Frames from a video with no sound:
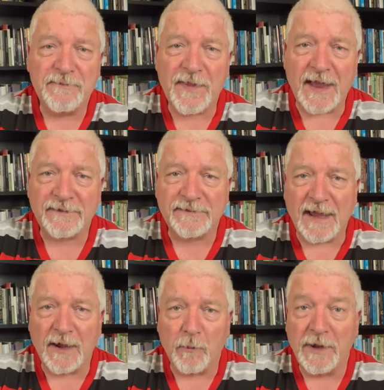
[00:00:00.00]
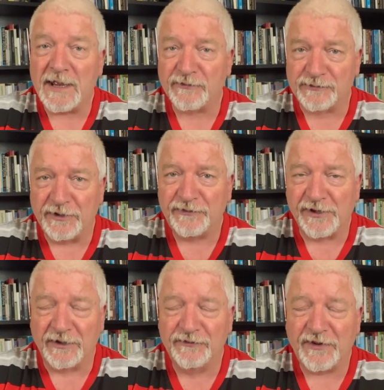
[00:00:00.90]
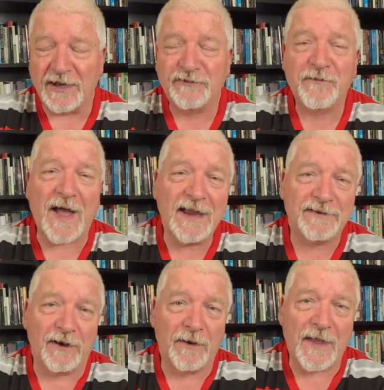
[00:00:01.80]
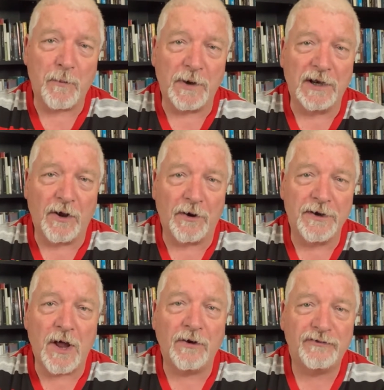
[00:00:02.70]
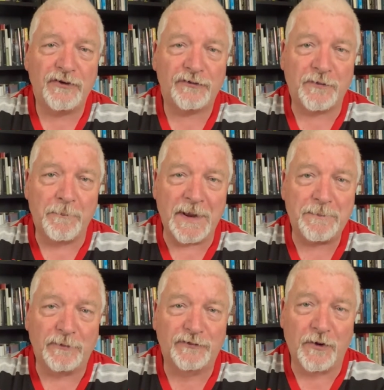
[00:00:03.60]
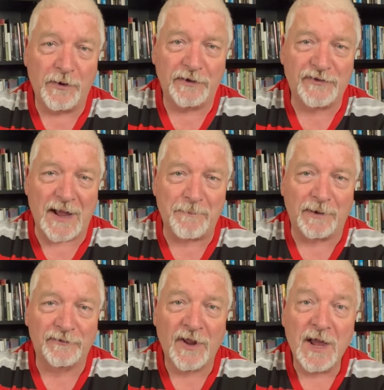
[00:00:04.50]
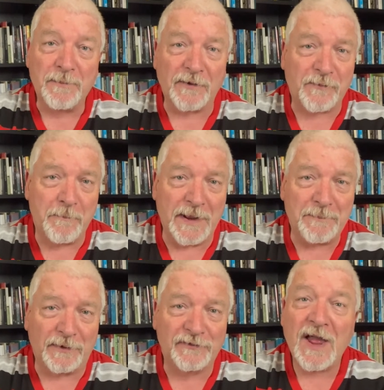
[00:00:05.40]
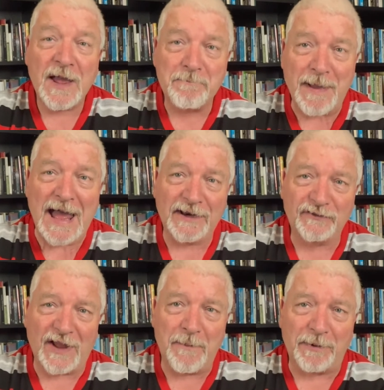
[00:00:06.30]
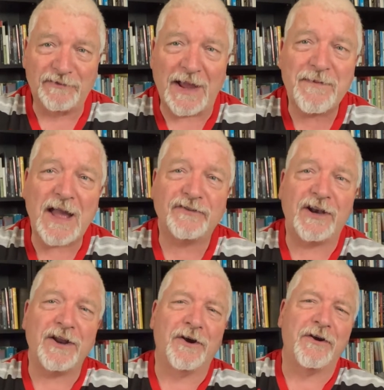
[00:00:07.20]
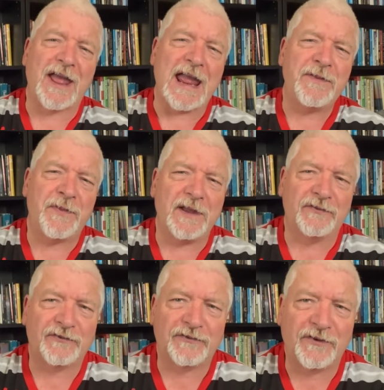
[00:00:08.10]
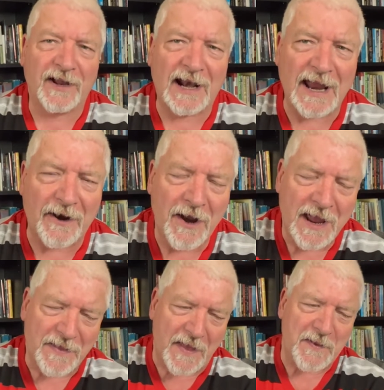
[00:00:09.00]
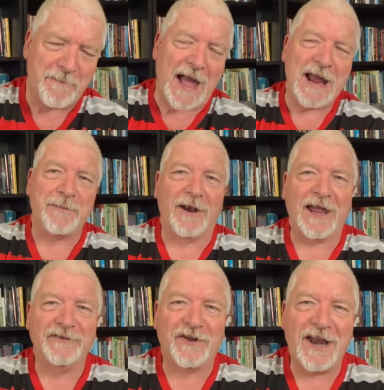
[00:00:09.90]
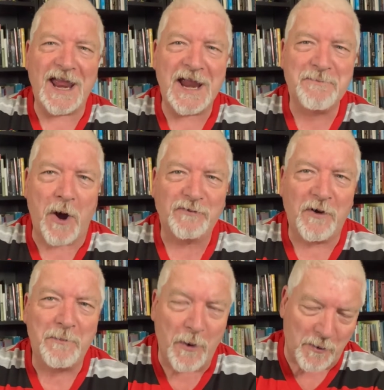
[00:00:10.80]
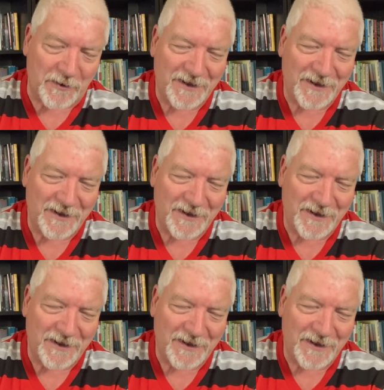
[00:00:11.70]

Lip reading: that we as Christians, it's vital that we learn not just from people's good examples, but from people's bad examples. I've actually heard atheists declare that the Bible is an immoral book,